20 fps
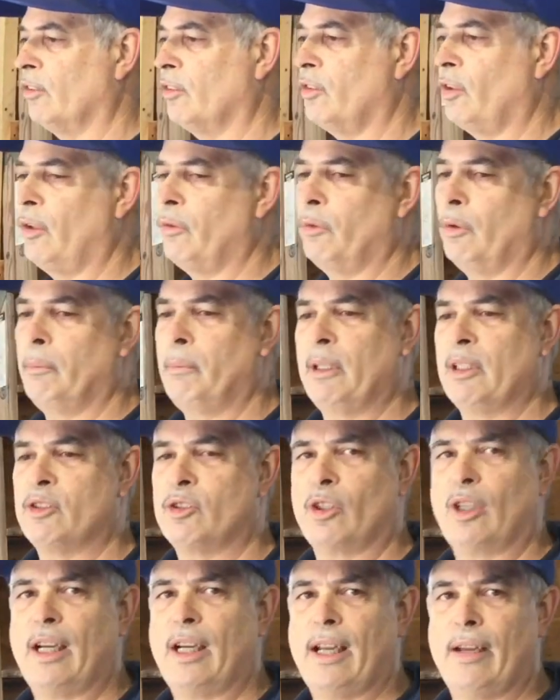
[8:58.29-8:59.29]
so I want to make
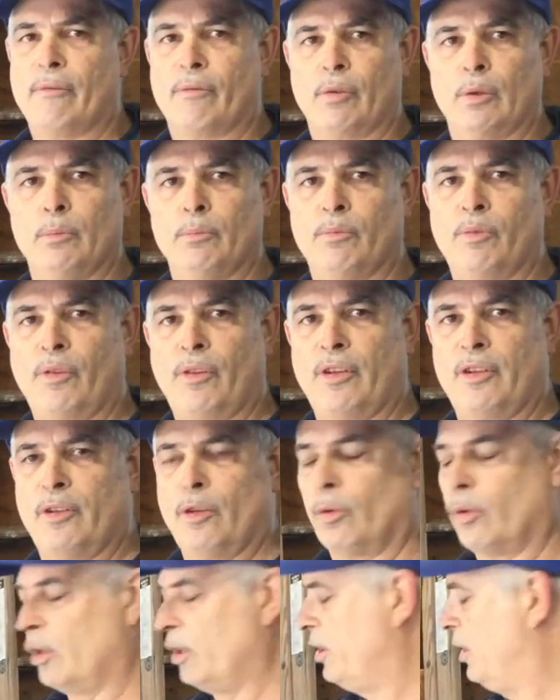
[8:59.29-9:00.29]
sure I have room for the
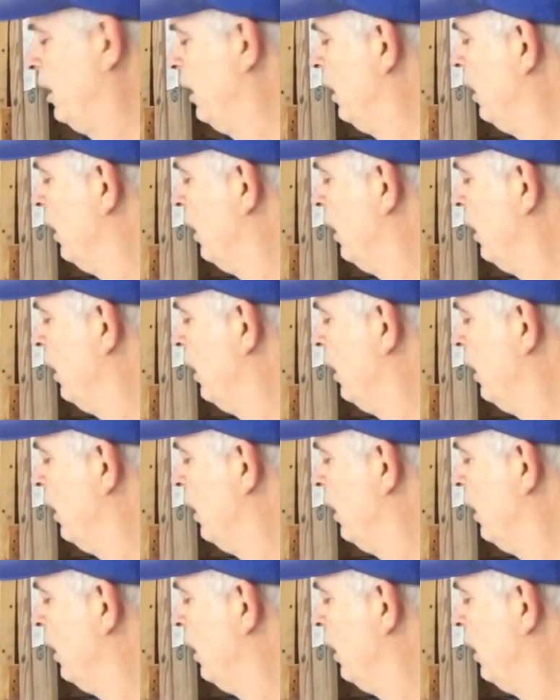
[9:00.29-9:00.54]
doors.